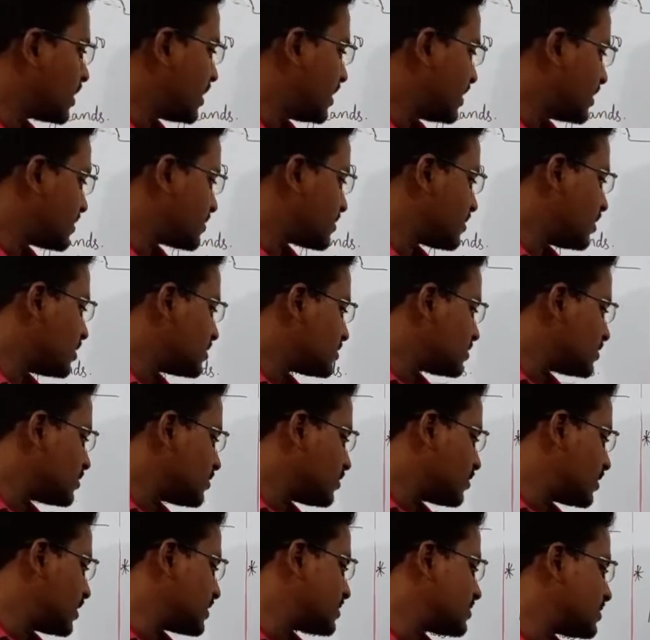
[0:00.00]
it is also known
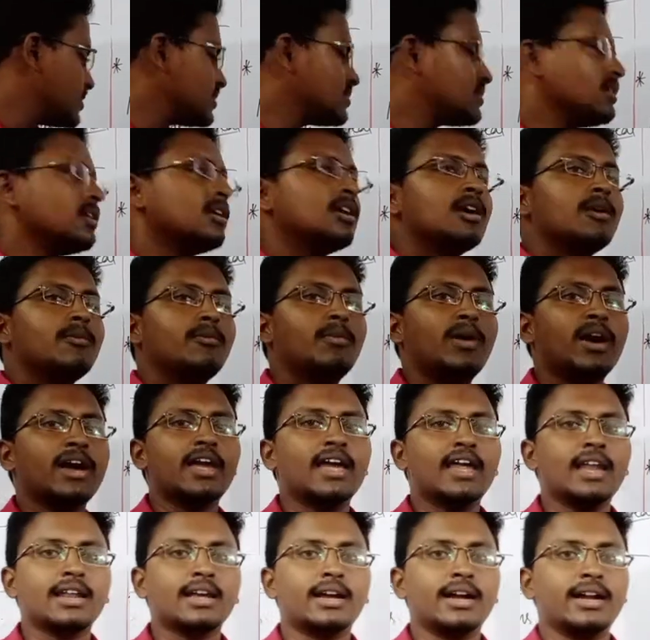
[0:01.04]
as this
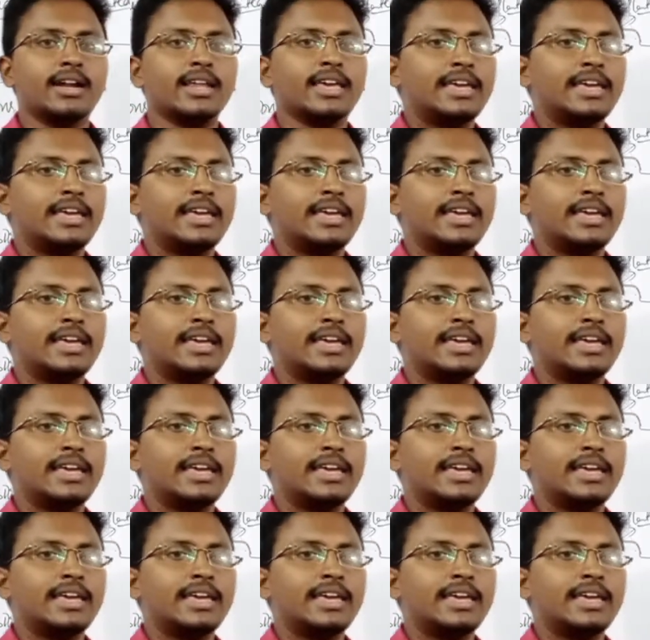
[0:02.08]
Bagelkhand.